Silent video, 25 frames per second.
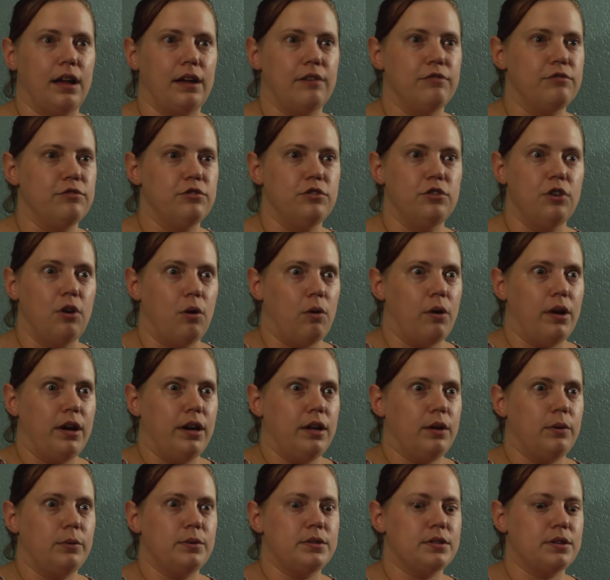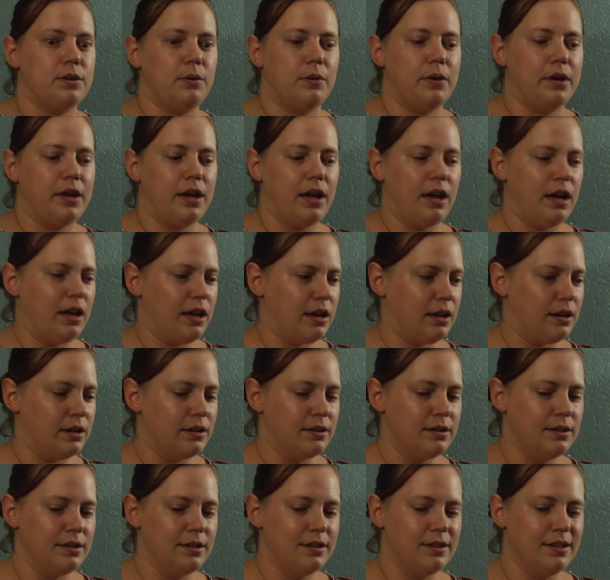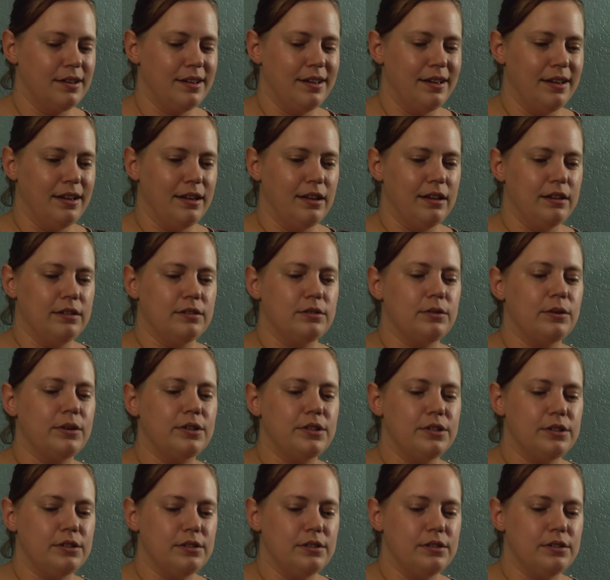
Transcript: I have no idea what's going on. So